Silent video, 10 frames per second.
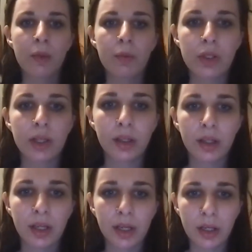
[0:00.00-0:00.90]

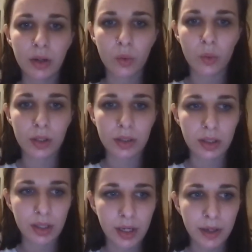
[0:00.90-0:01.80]
motility and
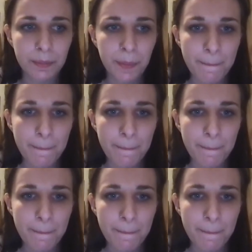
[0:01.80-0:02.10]
quantity.